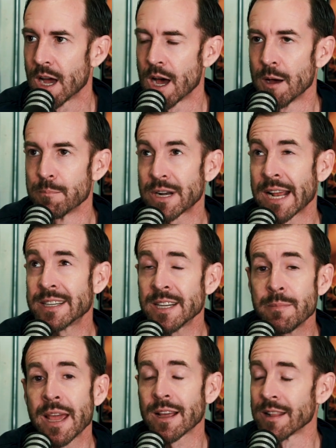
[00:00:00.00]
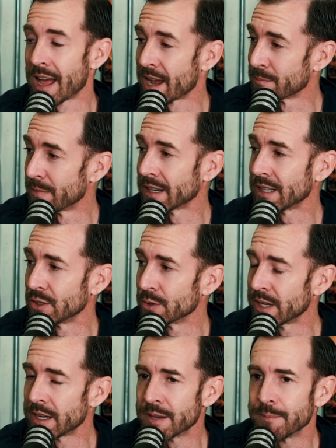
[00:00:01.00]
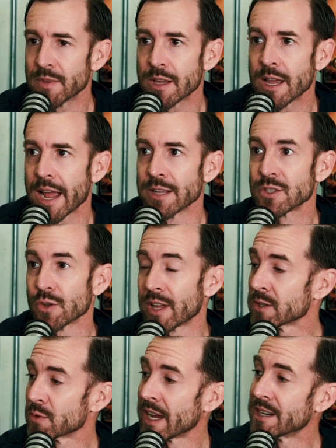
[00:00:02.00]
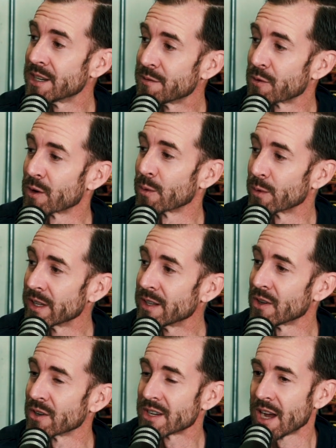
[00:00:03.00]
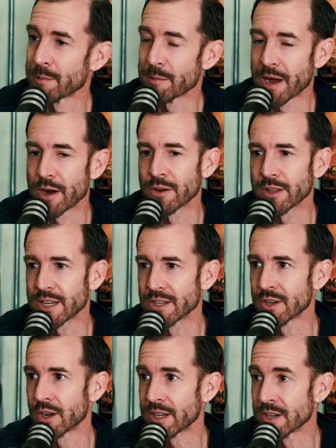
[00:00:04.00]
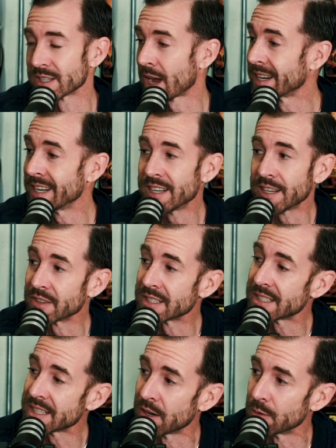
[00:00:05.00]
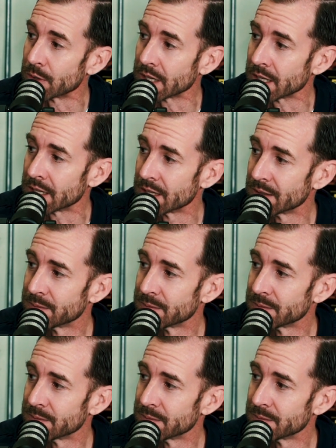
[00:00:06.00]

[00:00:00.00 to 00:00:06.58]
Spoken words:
But I did make a lot of money doing it. And so that's what I did for a really long time in my early adult years. I didn't even sell weed.